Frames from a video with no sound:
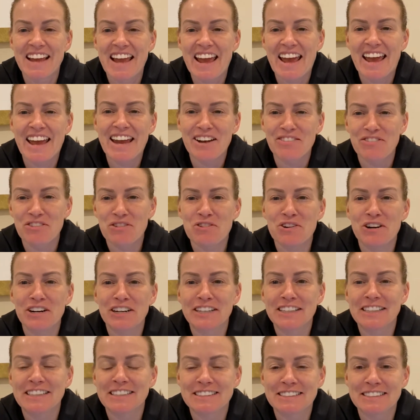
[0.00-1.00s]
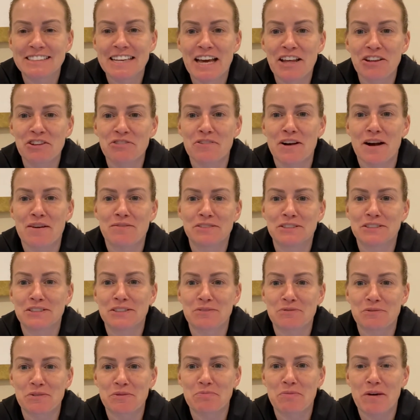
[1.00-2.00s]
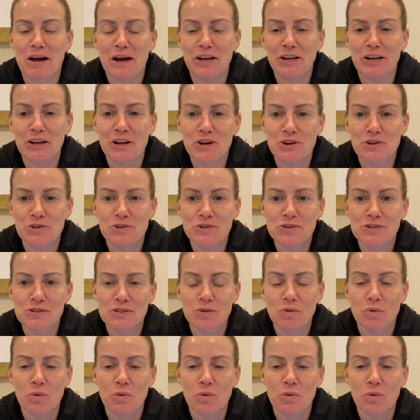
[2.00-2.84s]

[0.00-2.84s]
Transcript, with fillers: Hey everyone, it's Kelly Robinson with Panna Knows.